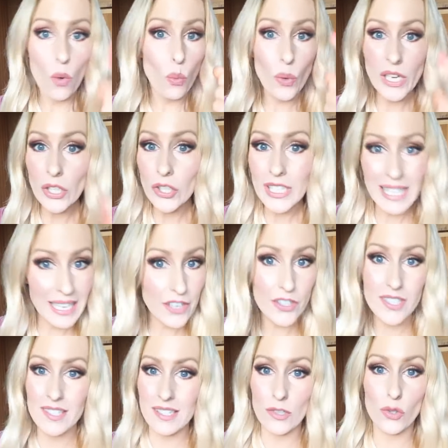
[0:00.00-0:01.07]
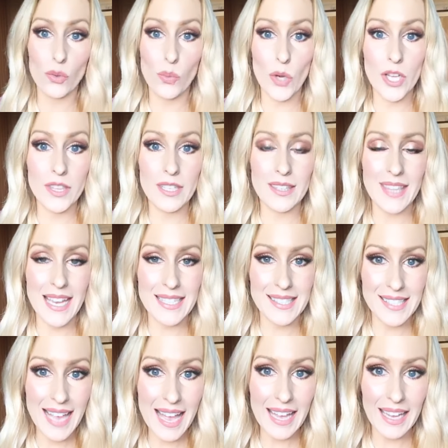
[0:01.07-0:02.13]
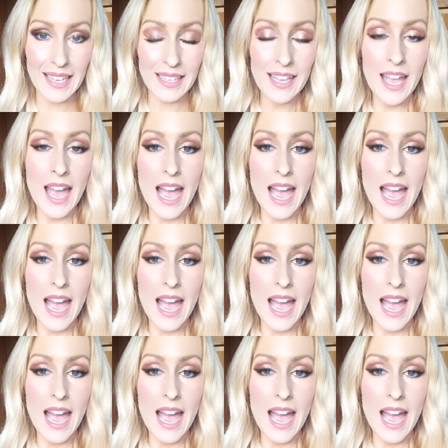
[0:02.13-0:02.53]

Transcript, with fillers: we don't hear a single word that they say.